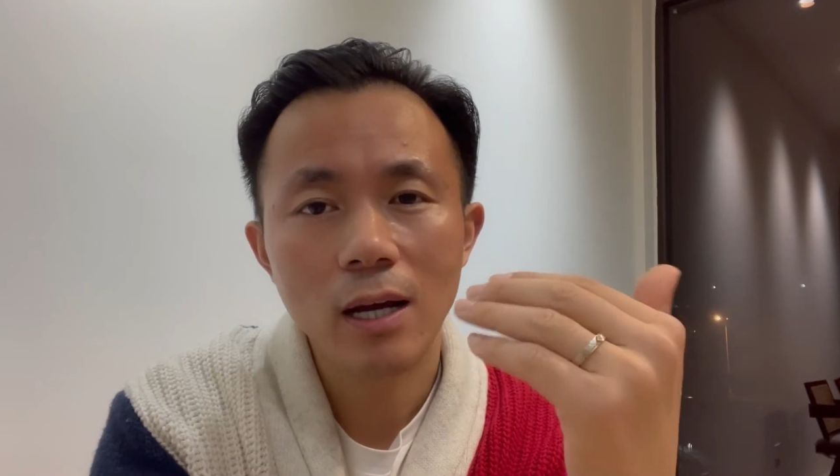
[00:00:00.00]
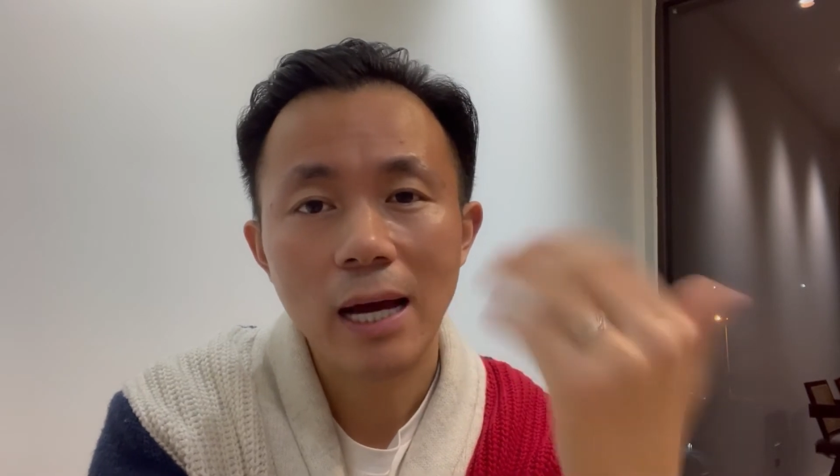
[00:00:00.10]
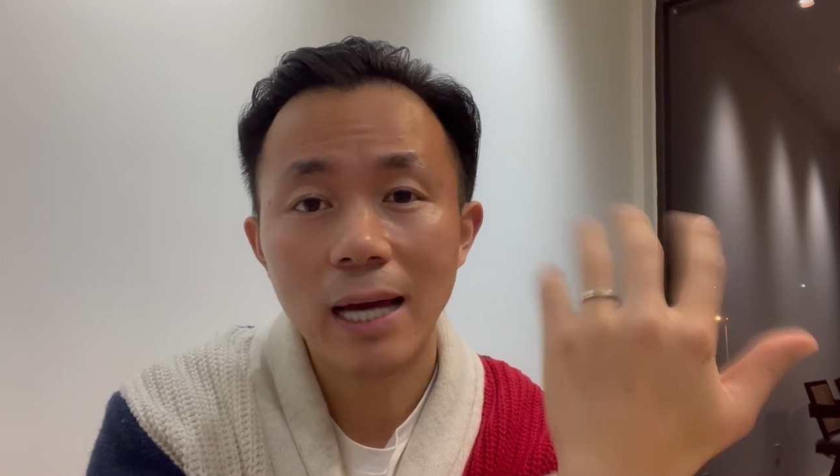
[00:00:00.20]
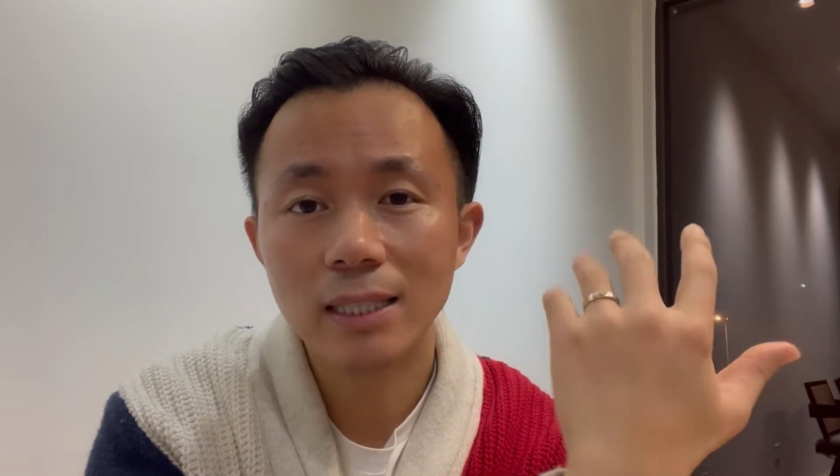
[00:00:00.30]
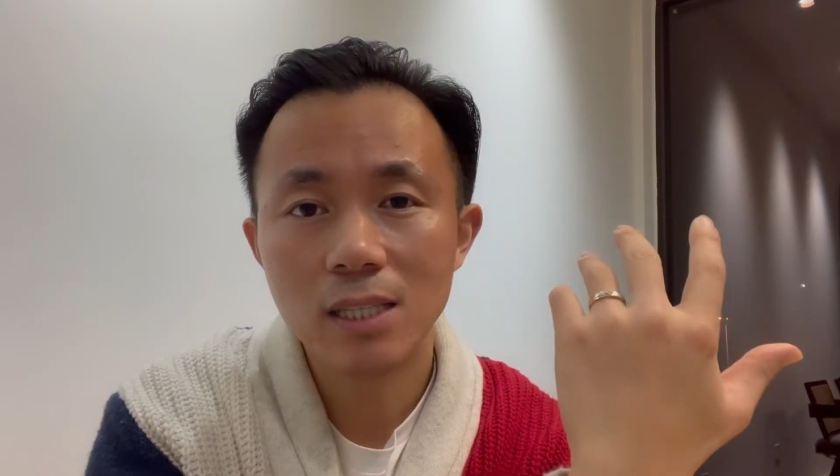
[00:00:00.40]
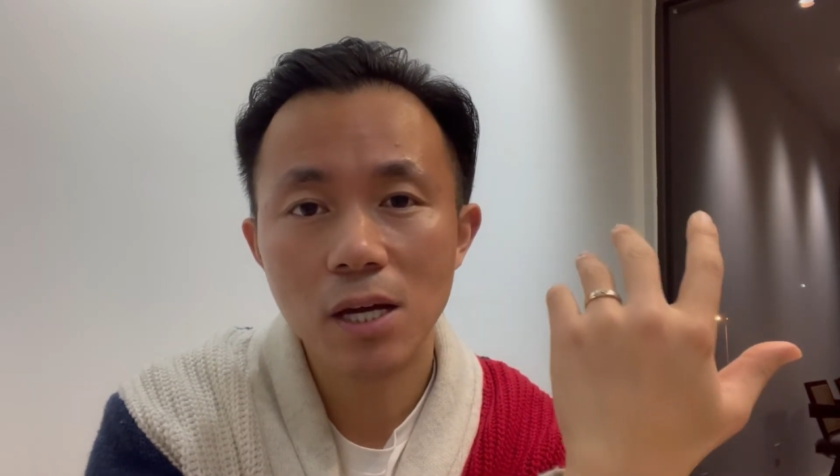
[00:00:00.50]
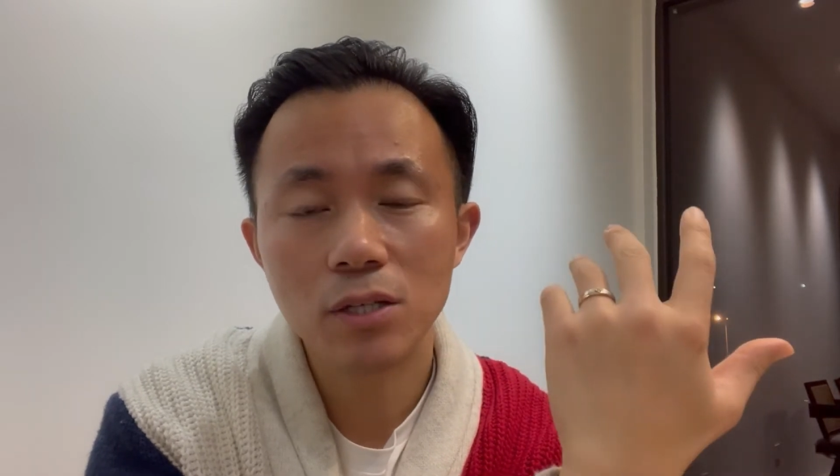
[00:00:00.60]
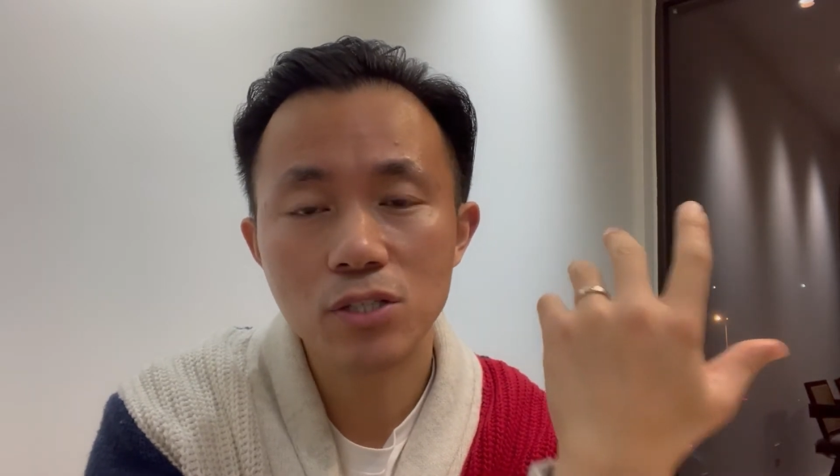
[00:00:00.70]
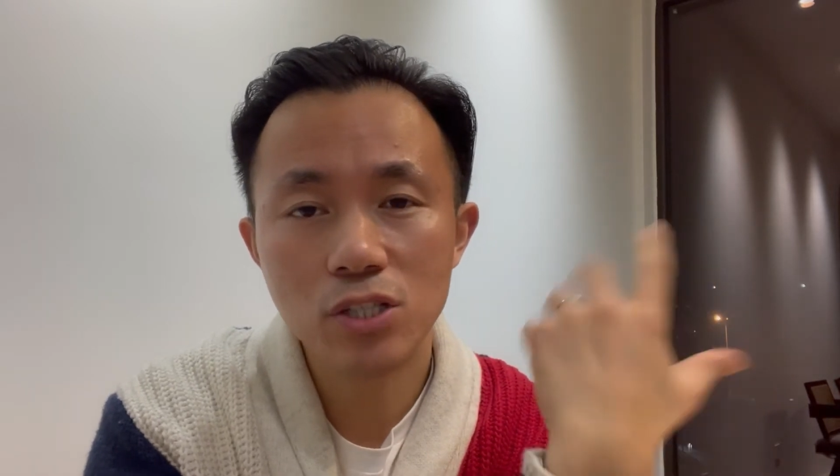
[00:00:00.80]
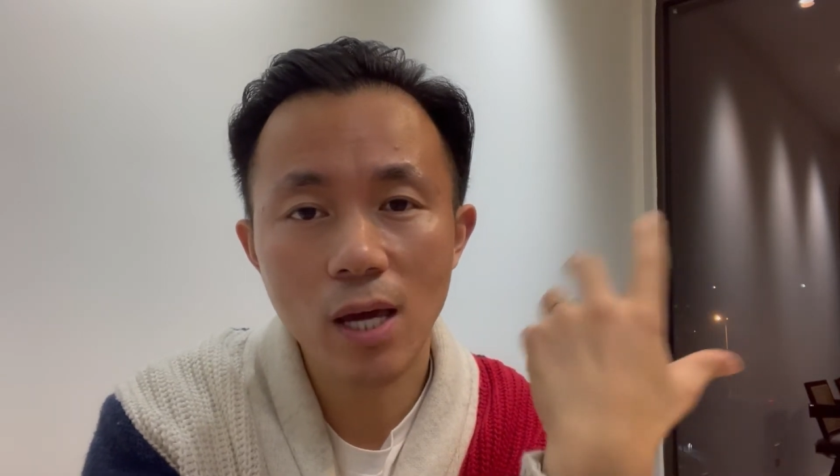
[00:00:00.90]
I said
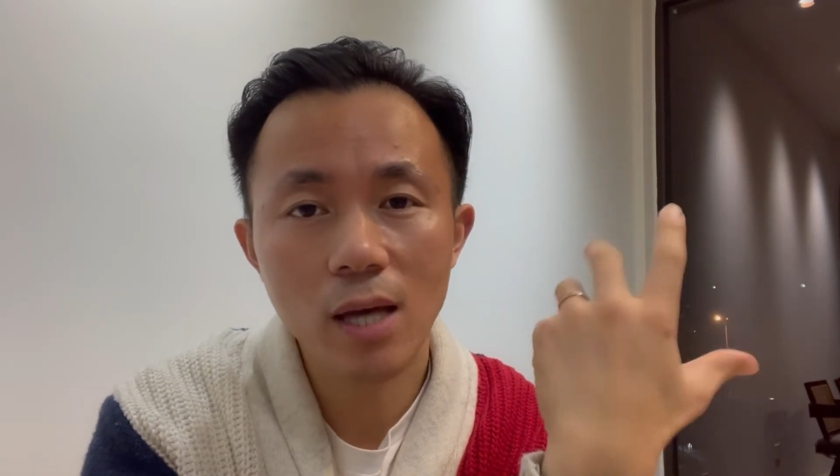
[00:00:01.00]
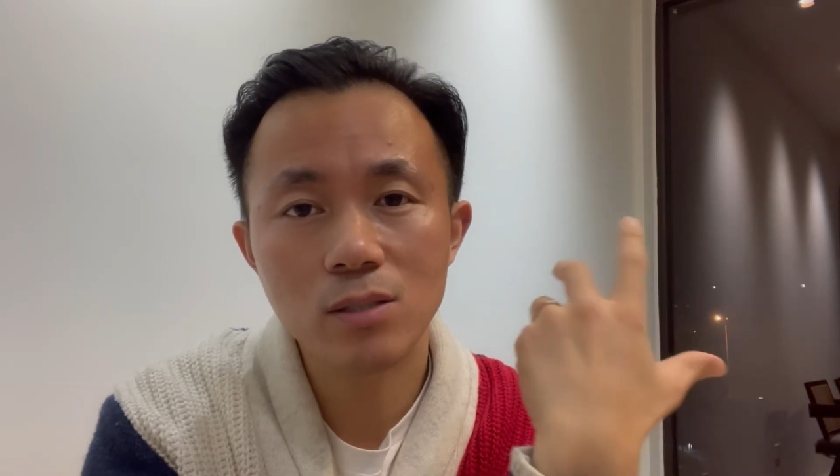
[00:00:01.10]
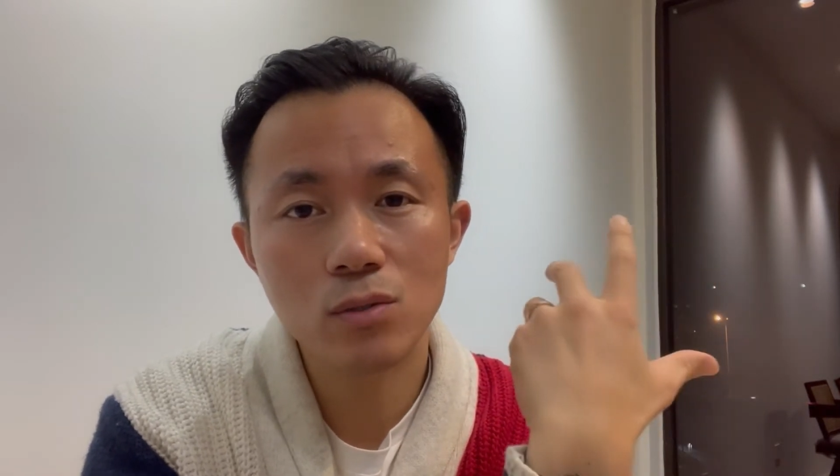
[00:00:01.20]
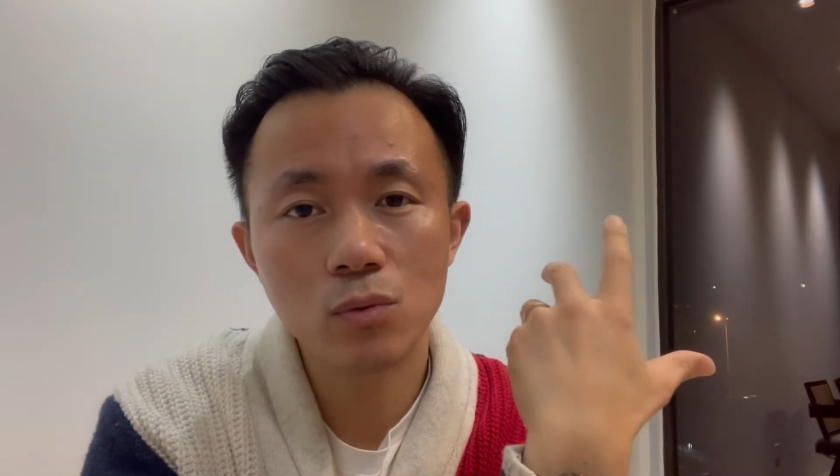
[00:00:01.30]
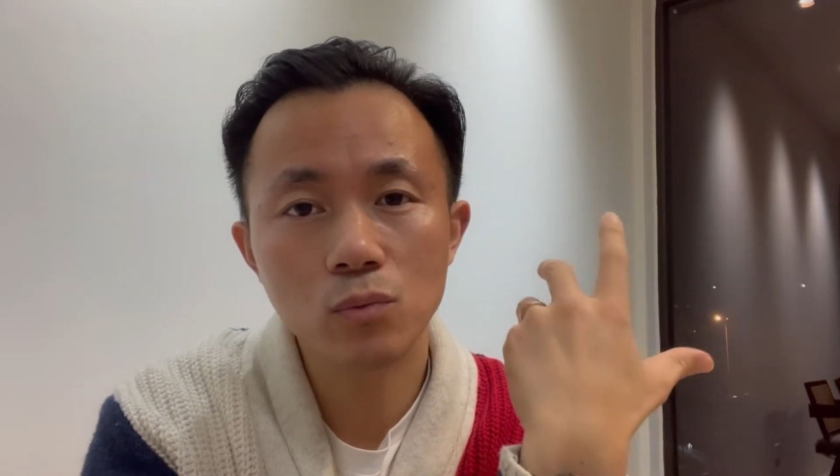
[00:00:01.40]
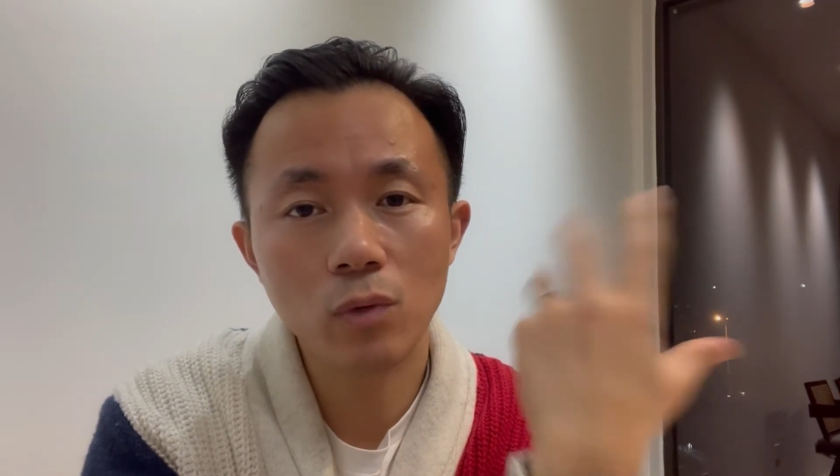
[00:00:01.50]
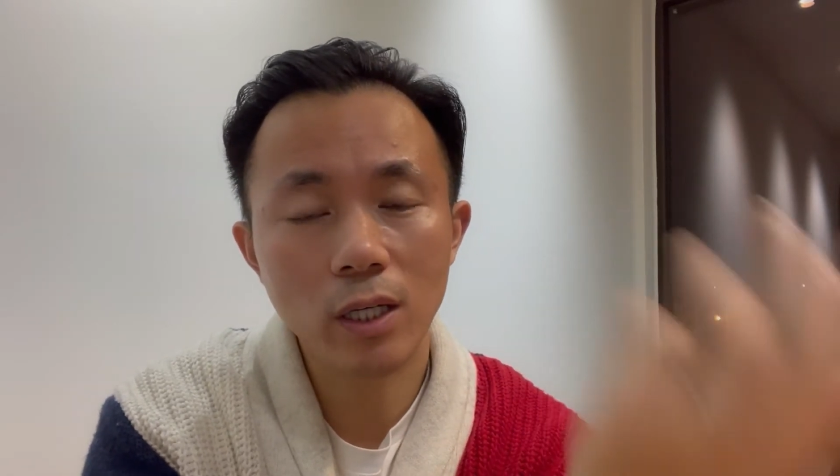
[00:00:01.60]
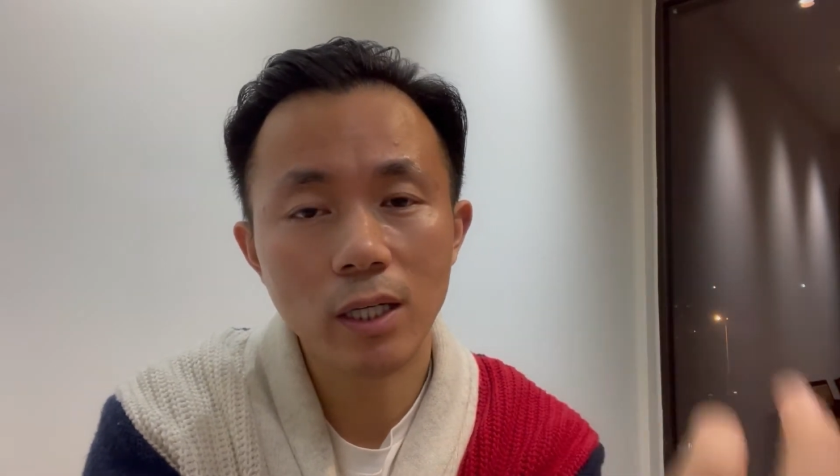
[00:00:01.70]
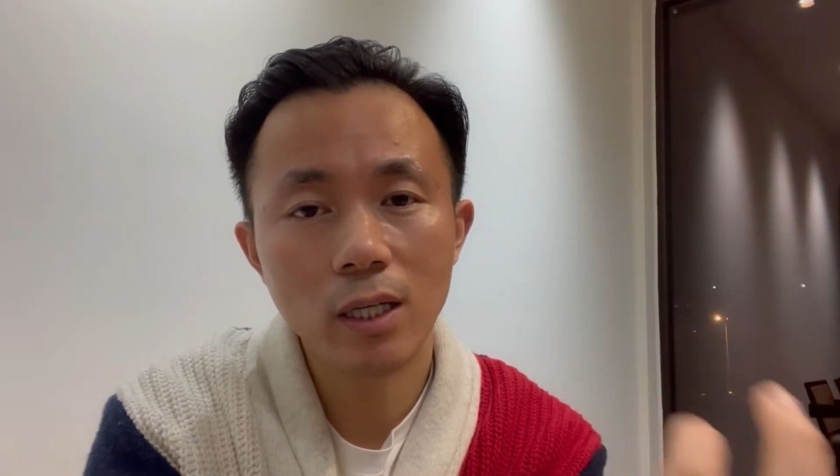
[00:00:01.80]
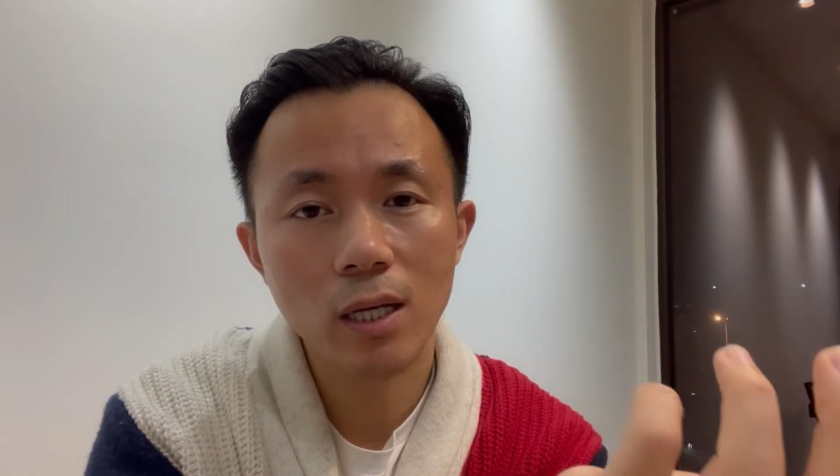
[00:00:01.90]
she has to
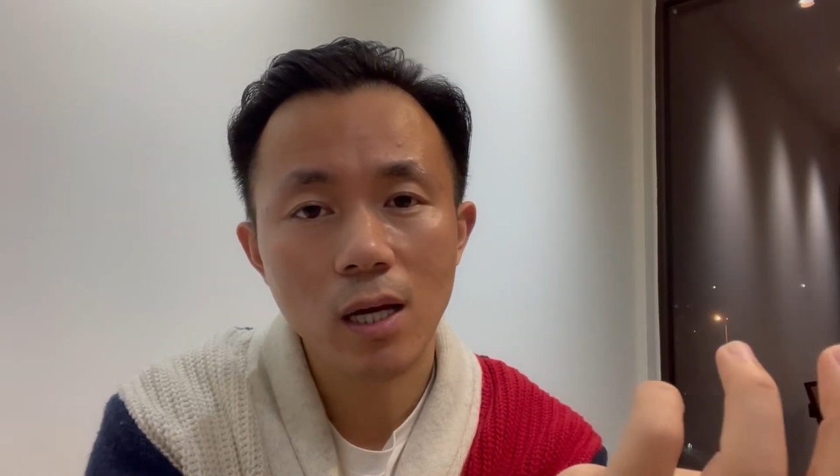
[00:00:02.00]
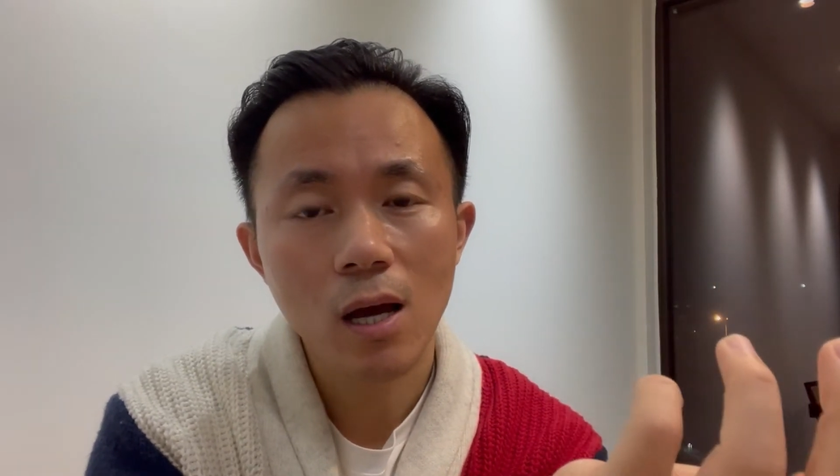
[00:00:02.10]
work